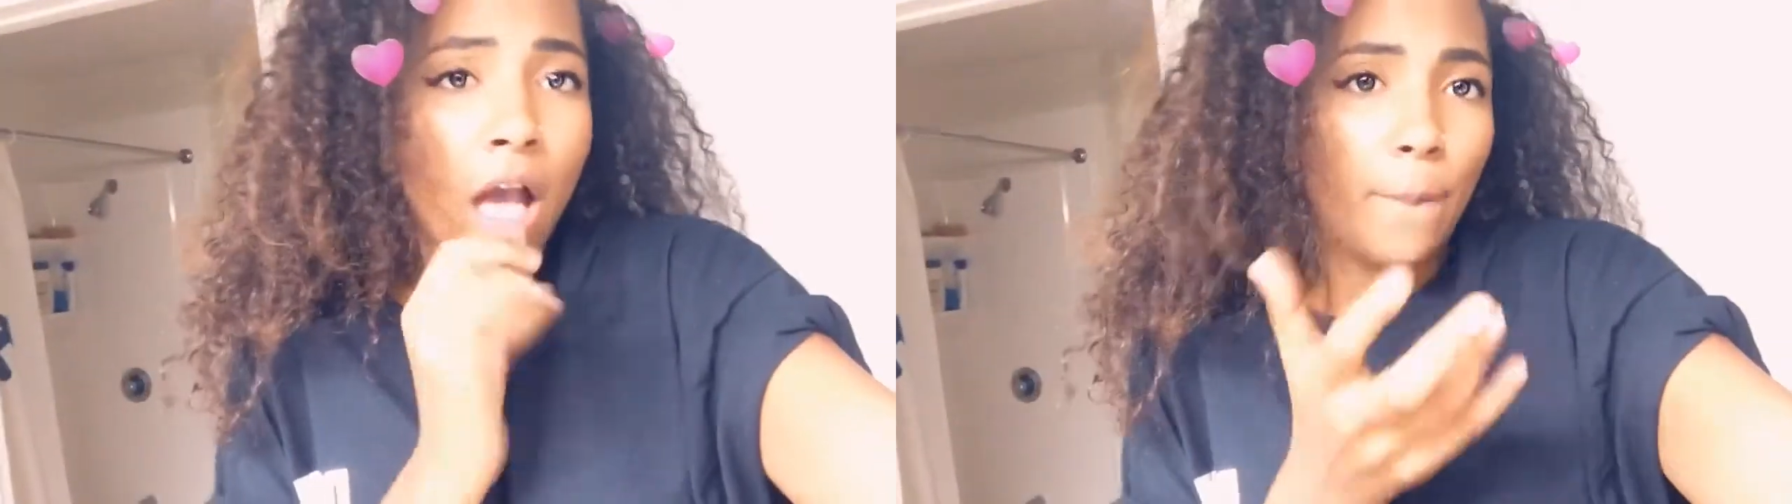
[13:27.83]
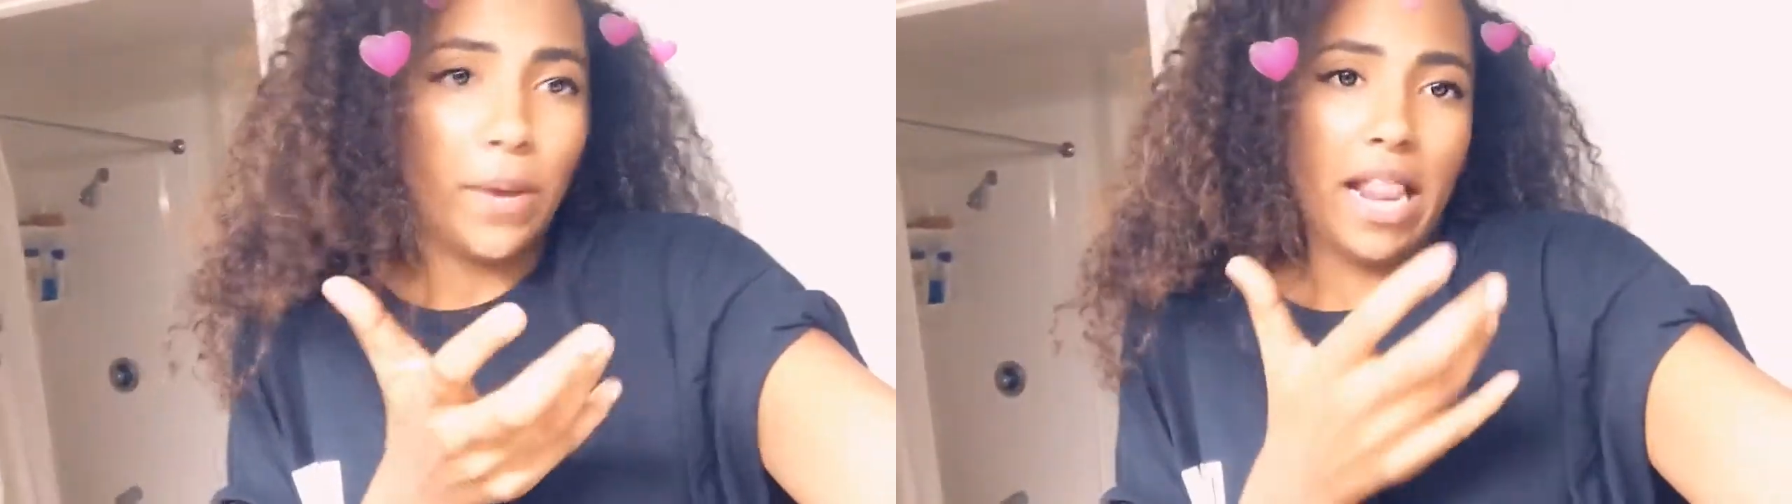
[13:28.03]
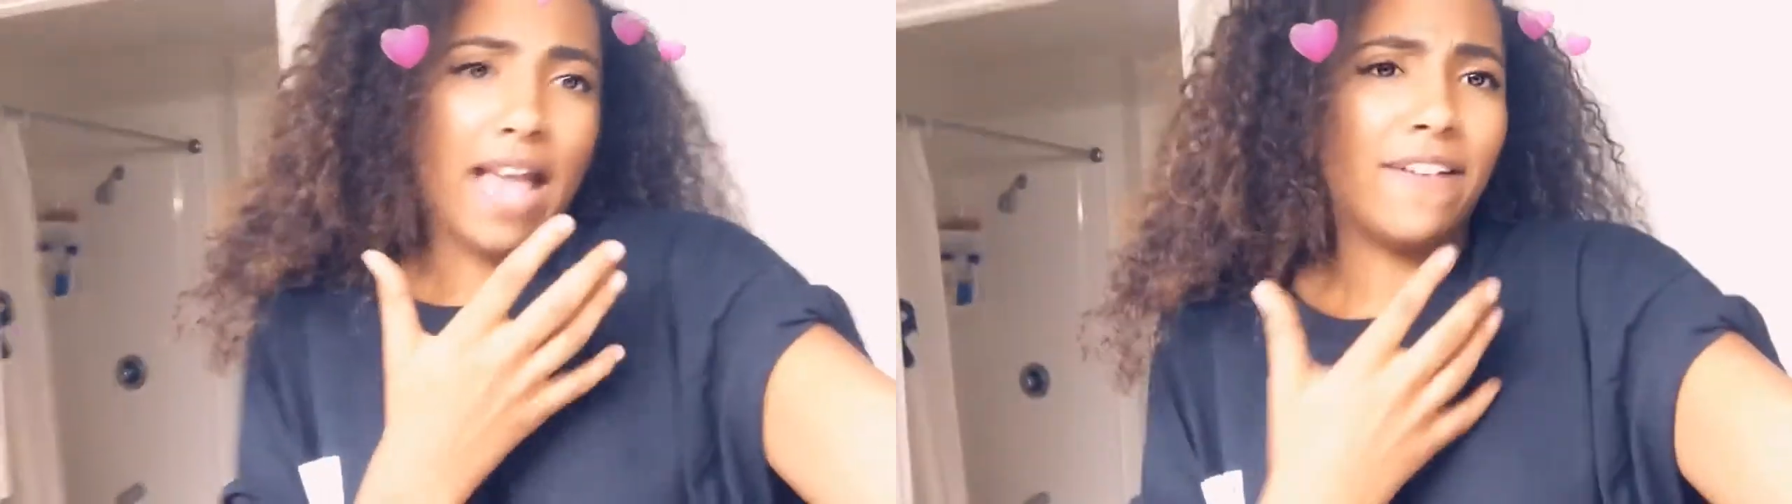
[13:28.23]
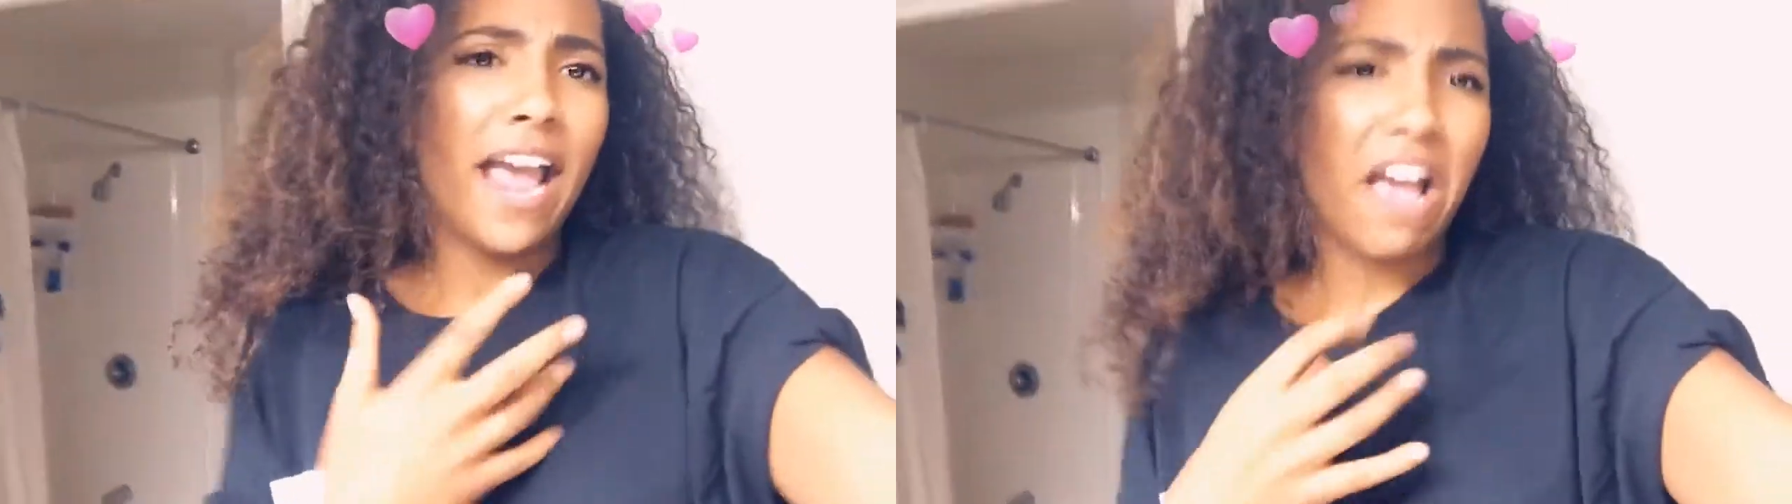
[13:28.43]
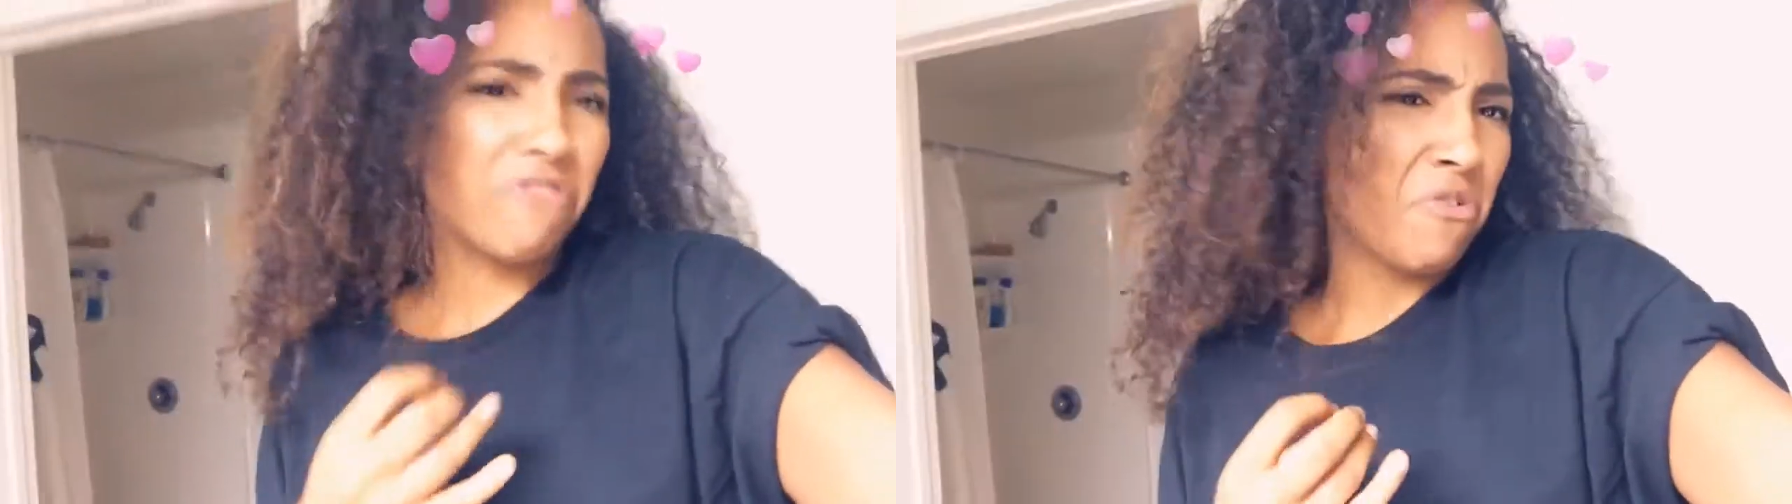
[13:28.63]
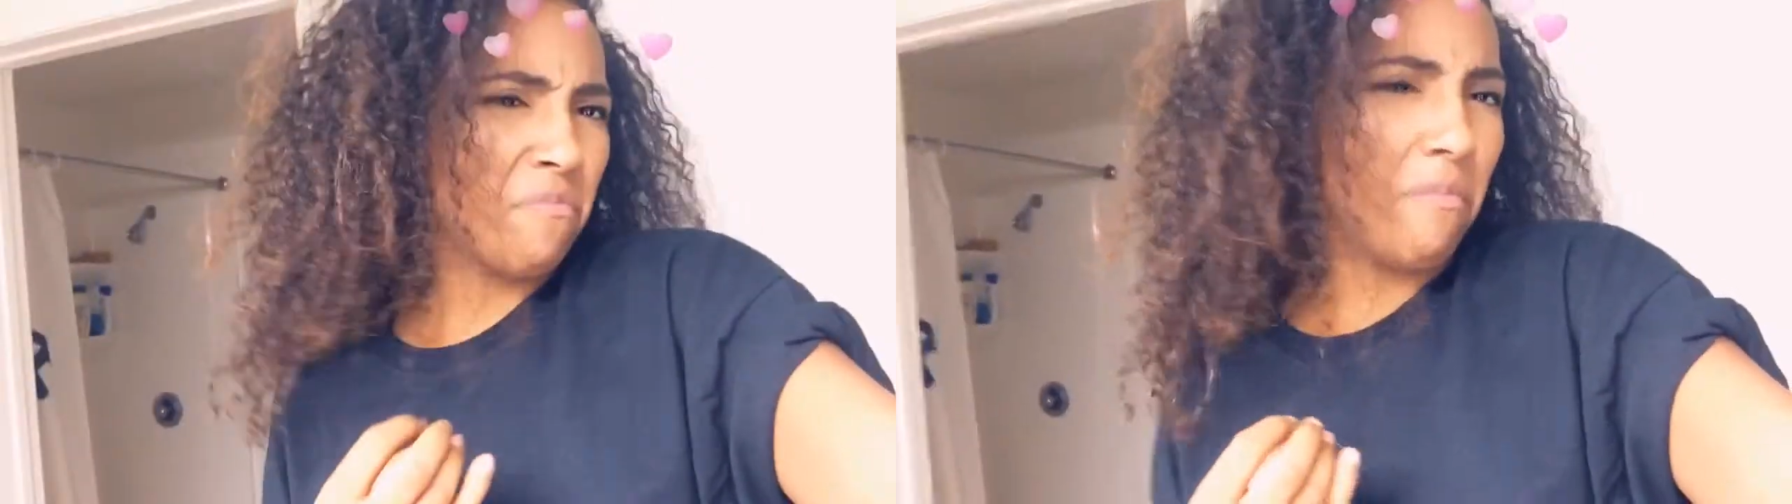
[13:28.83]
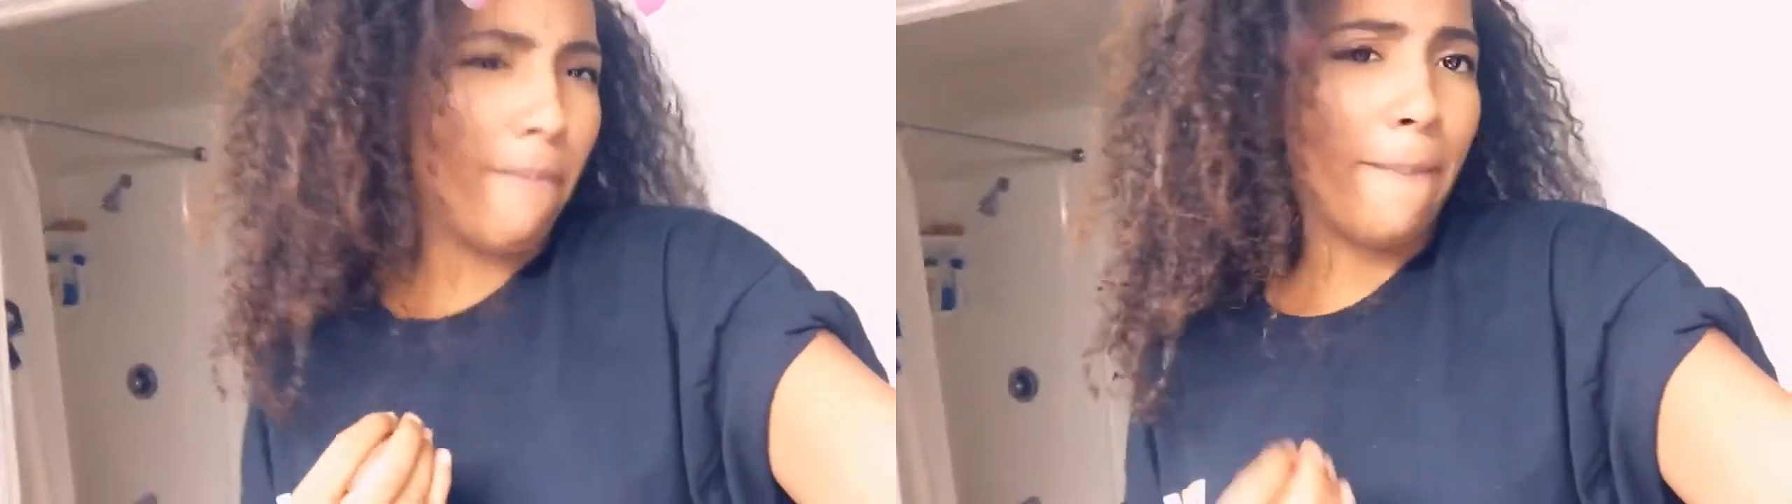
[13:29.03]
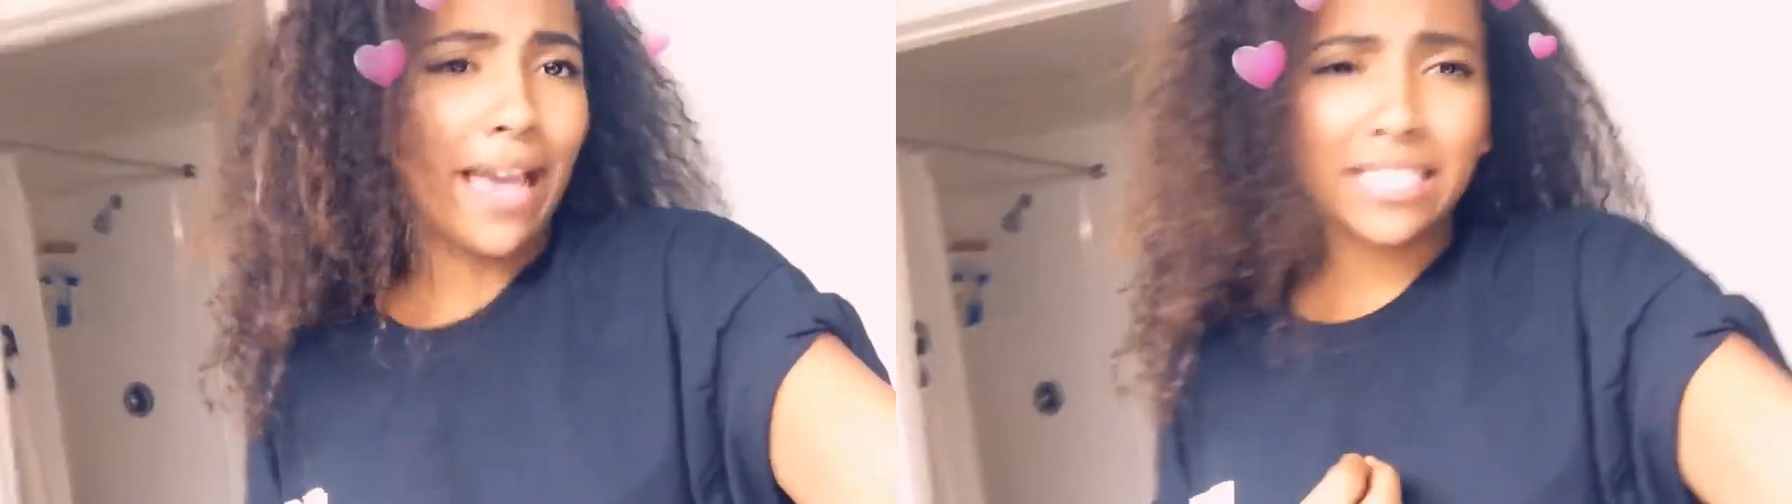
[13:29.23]
but have I ever
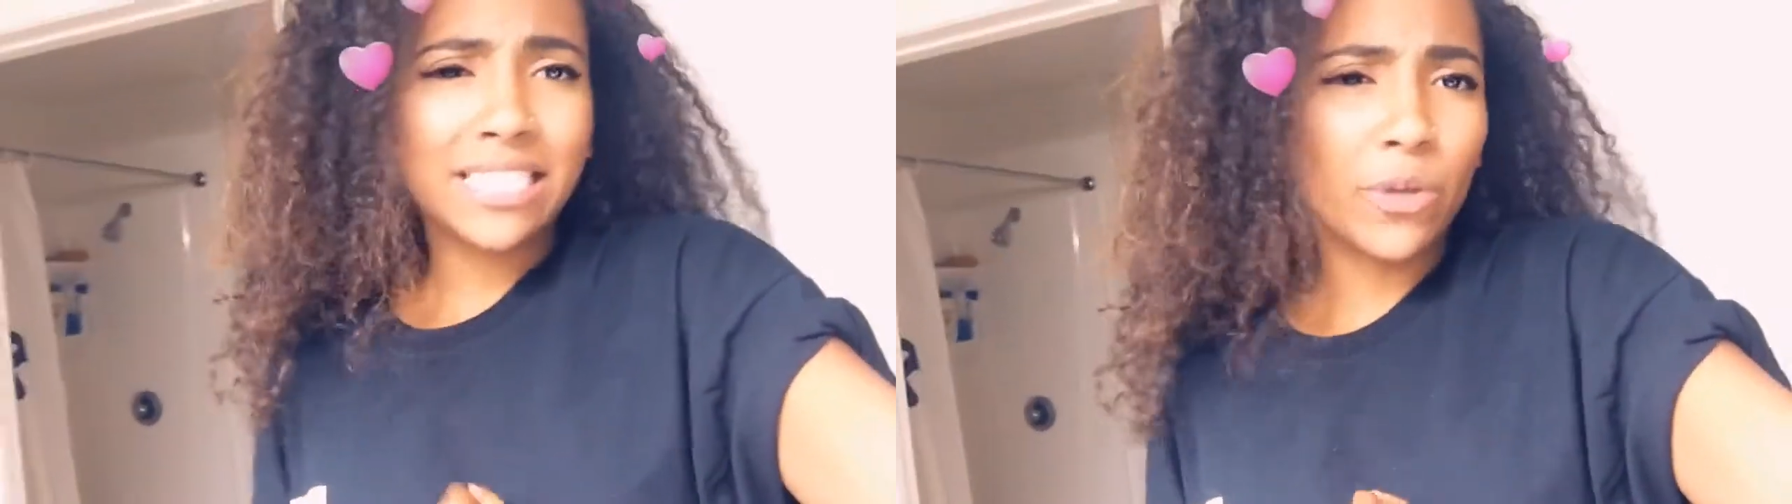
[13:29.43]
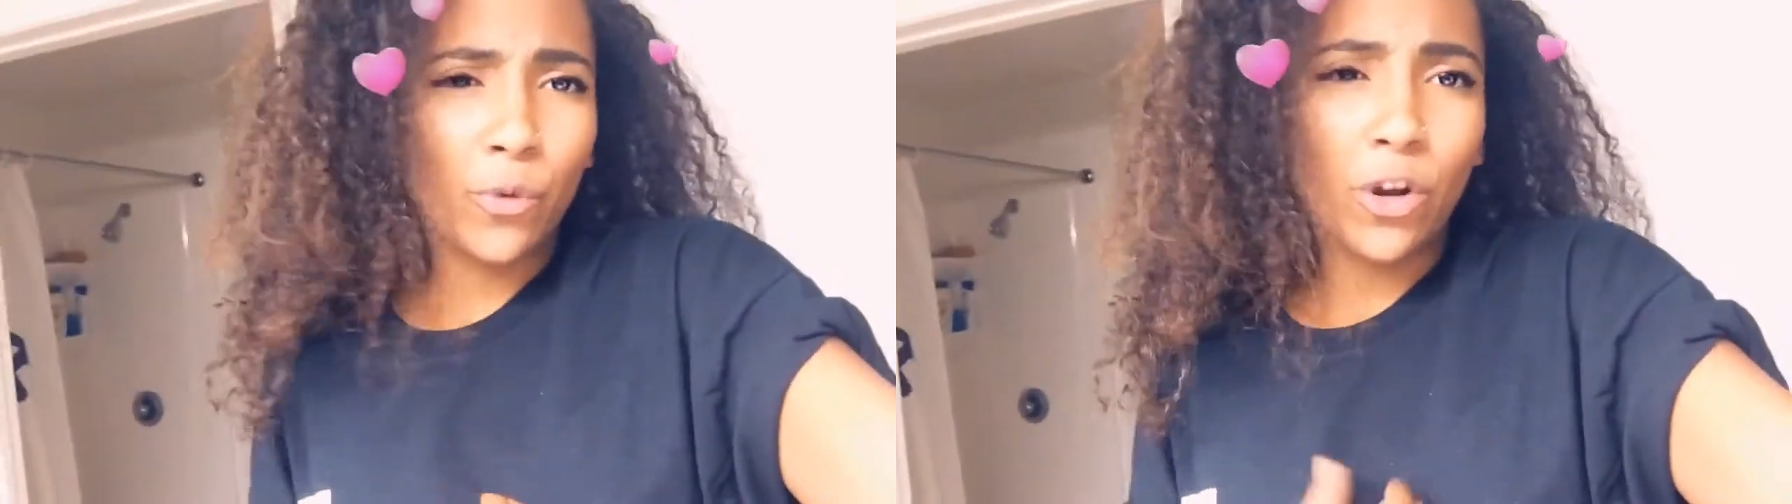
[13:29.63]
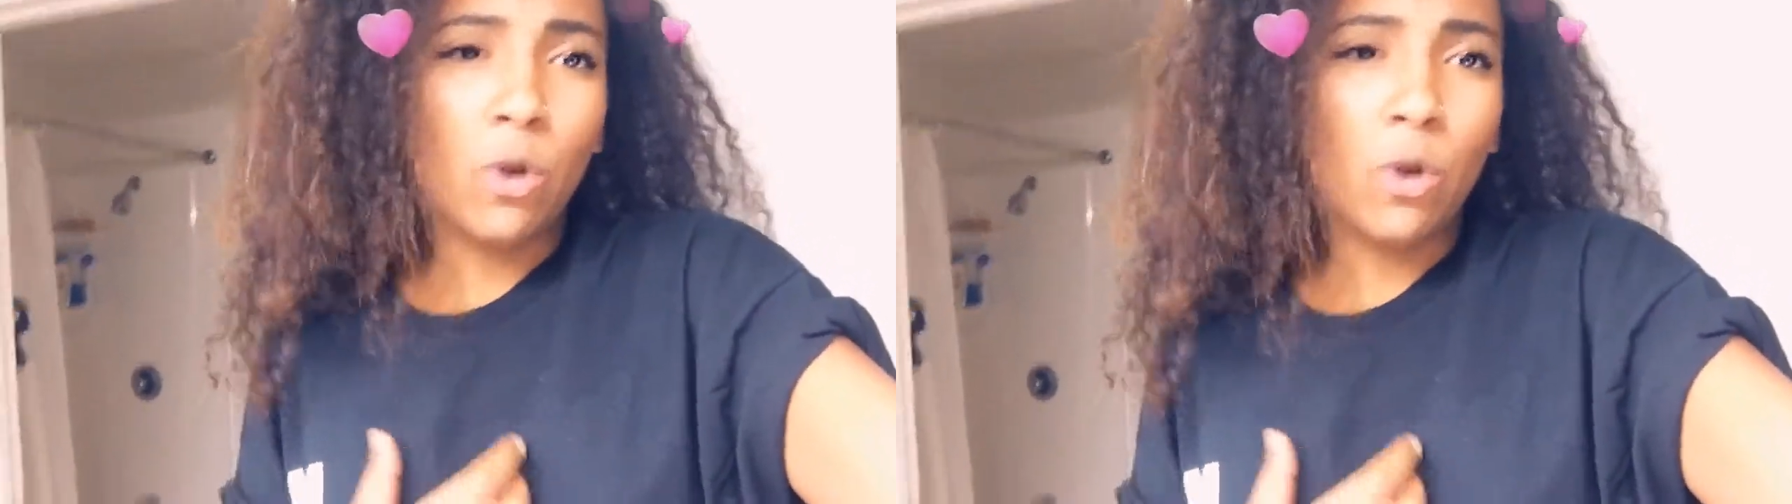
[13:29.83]
met someone